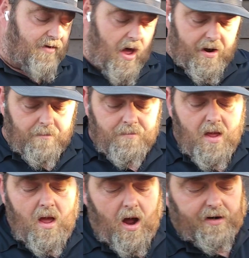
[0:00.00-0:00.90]
on them,
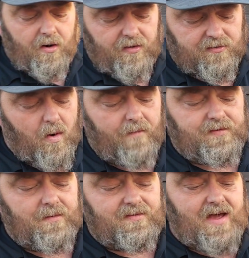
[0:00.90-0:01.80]
I go to the
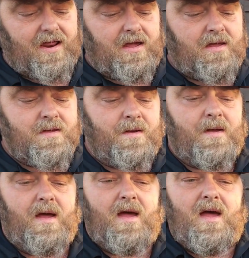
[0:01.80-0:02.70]
12-2 setting,
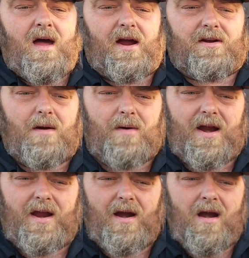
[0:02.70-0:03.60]
I come
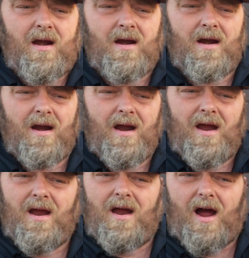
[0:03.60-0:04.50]
right here,
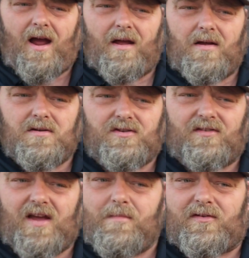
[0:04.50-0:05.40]
I
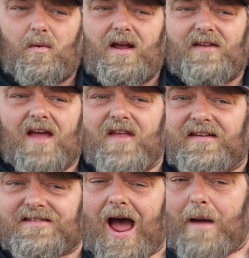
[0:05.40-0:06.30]
just give them a squeeze and they
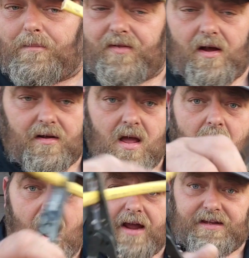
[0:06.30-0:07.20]
stop. Look,
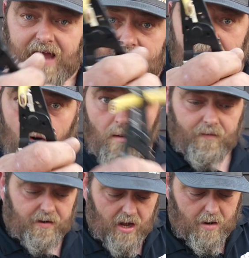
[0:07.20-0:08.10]
I can't
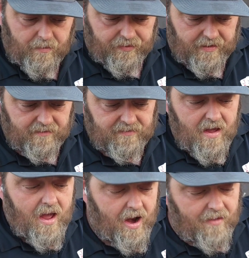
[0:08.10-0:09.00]
overcut with these.
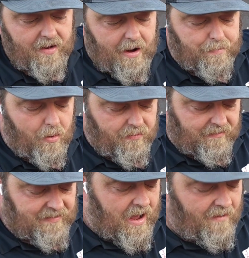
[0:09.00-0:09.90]
And then I pull
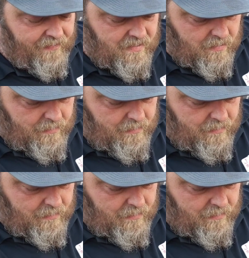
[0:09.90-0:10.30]
this off. Whoop,